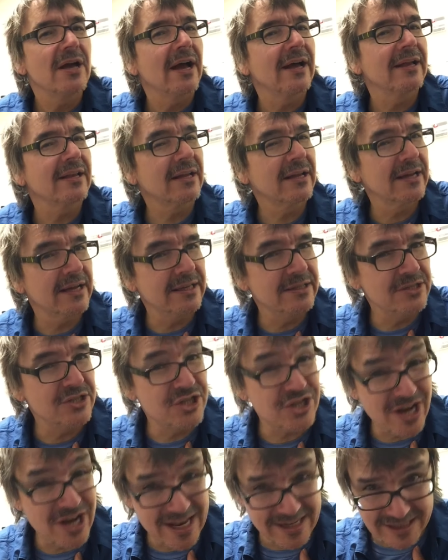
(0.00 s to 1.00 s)
A
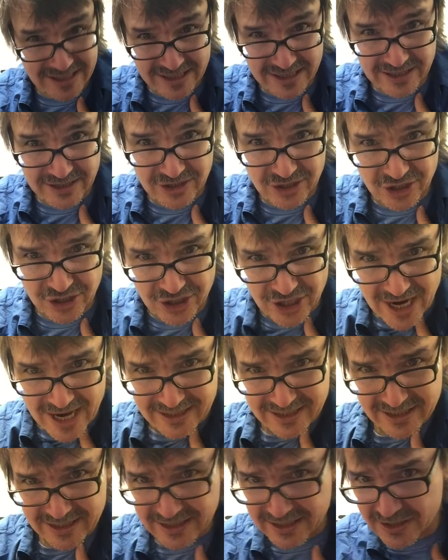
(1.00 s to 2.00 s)
congested
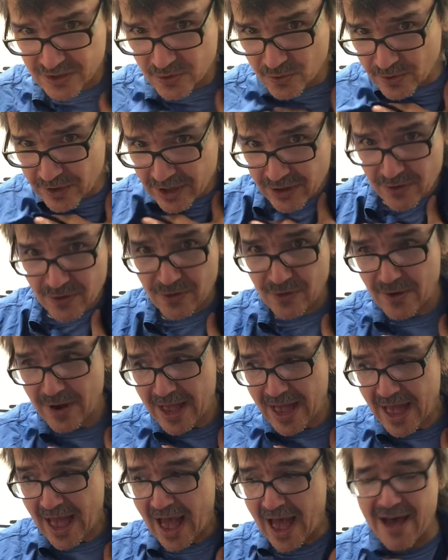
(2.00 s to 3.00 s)
chest is where you
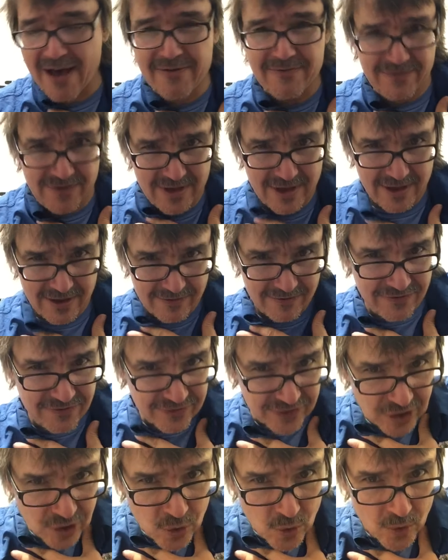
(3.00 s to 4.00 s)
have
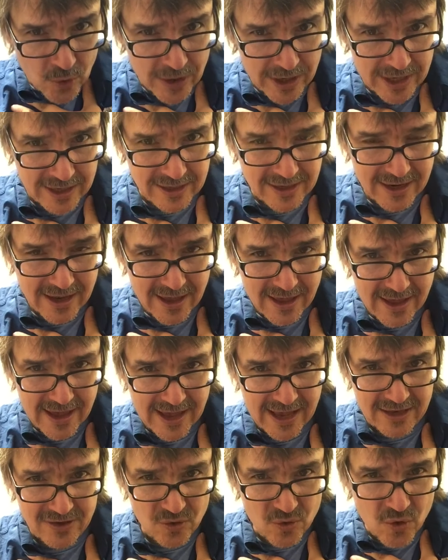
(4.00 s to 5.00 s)
fluid
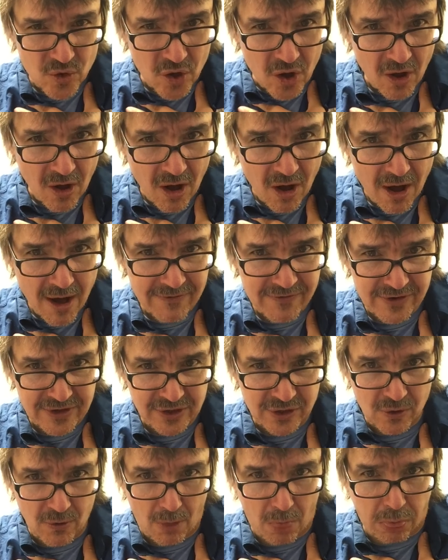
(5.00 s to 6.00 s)
and you cough and
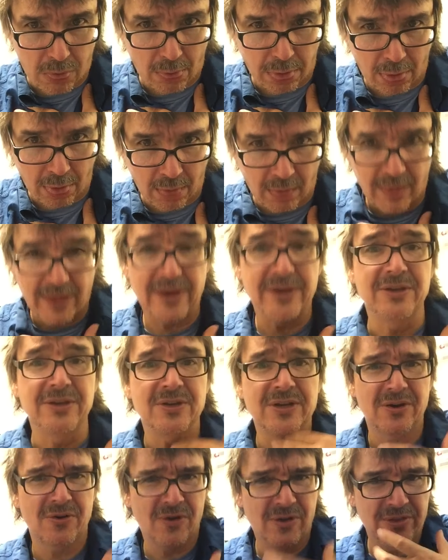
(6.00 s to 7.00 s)
you go and you
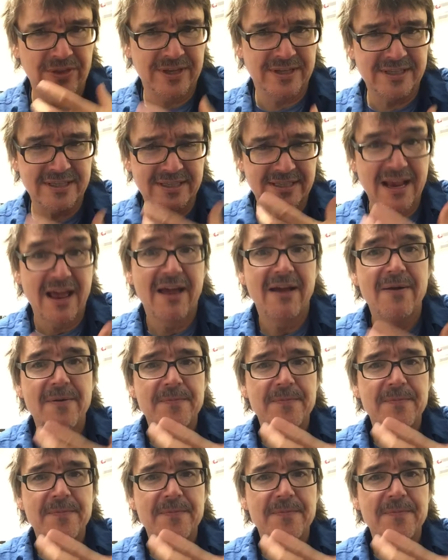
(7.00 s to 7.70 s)
get all this